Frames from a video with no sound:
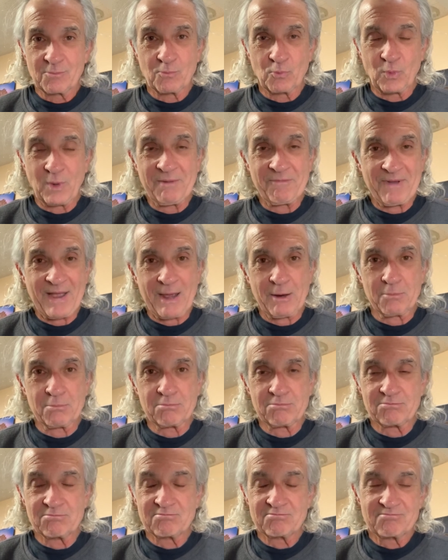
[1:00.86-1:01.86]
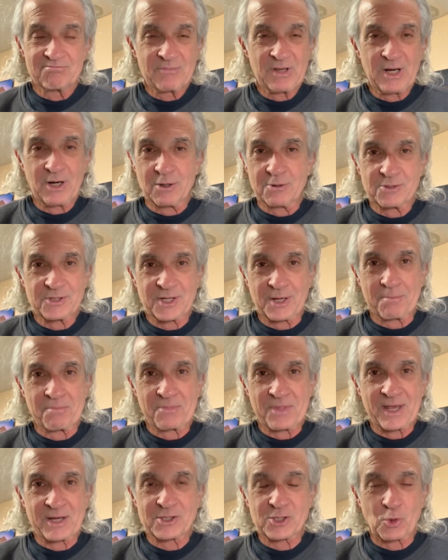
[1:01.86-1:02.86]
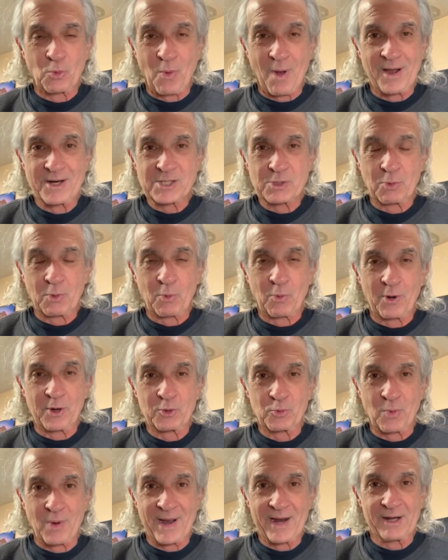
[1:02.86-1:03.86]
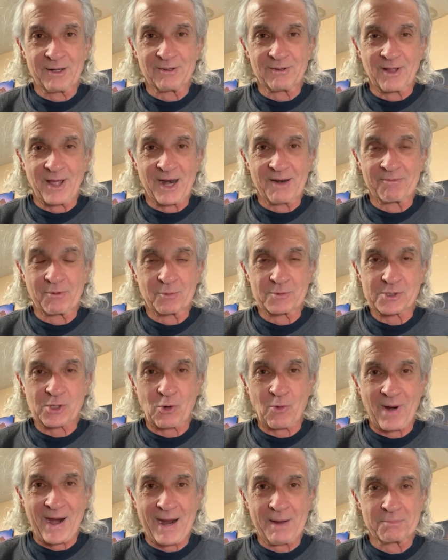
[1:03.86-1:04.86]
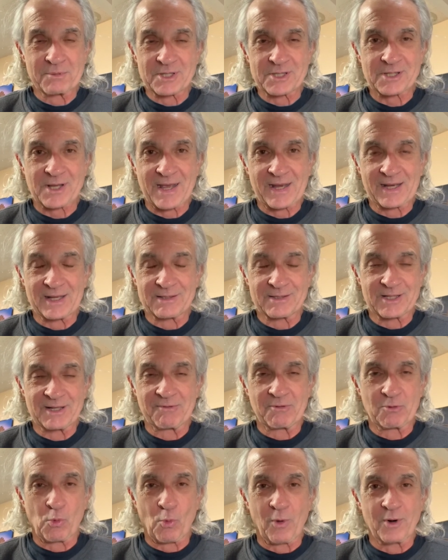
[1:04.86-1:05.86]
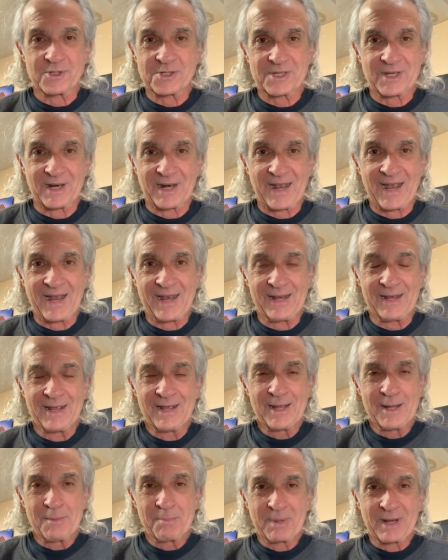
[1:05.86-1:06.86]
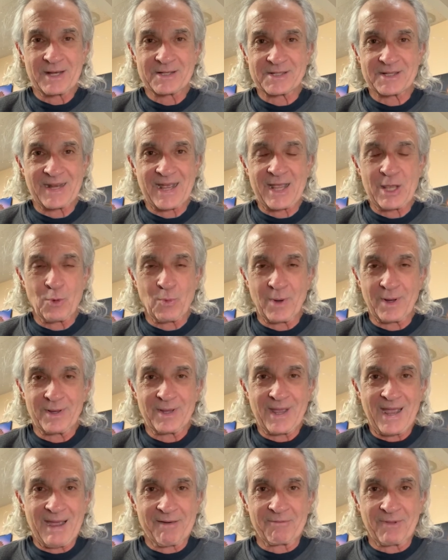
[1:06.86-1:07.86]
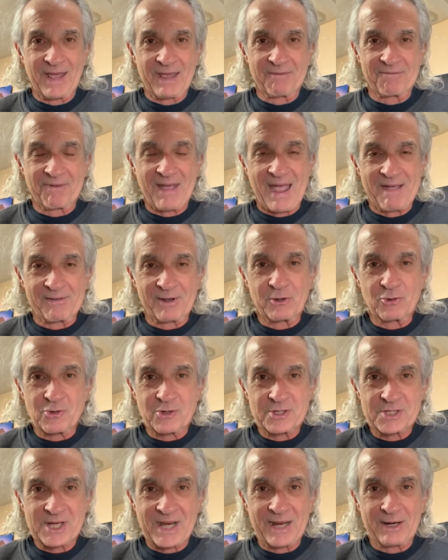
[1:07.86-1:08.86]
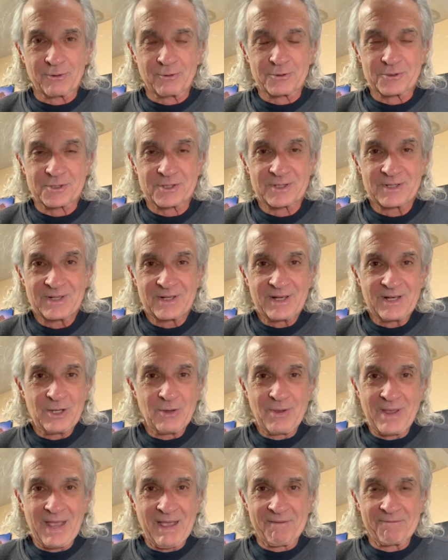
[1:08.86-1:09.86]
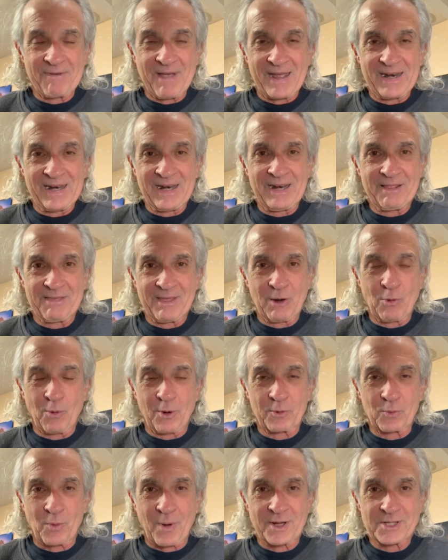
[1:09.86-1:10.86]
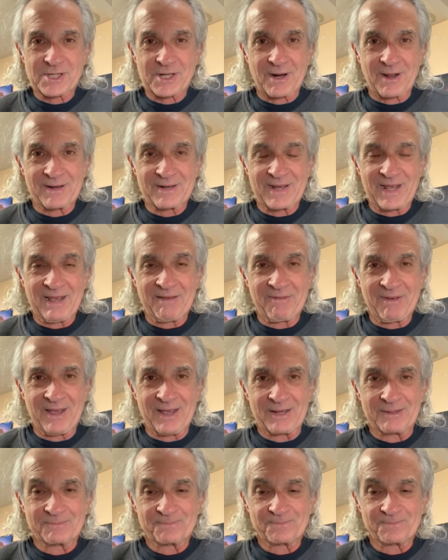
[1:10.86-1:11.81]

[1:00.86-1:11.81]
we found, some things to watch that were worthwhile. A lot of it was crap, just like it's even worse today. Because today you have like 500 channels. You can't find anything worth watching on TV.